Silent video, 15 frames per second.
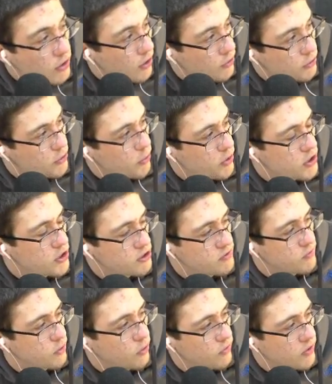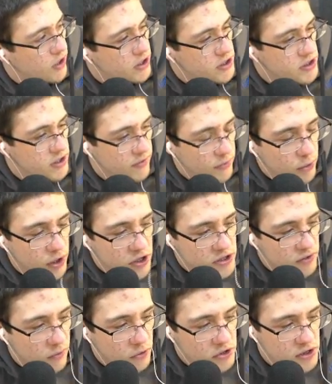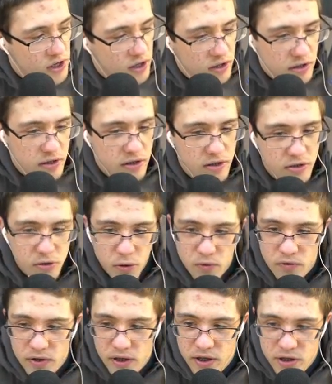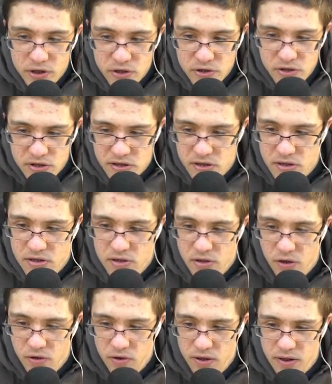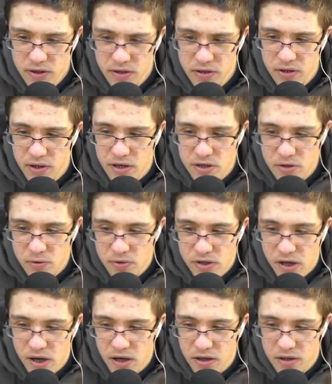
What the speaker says: Twitch is for notifications. Have you guys always gotten the notifications? Alright, you guys always got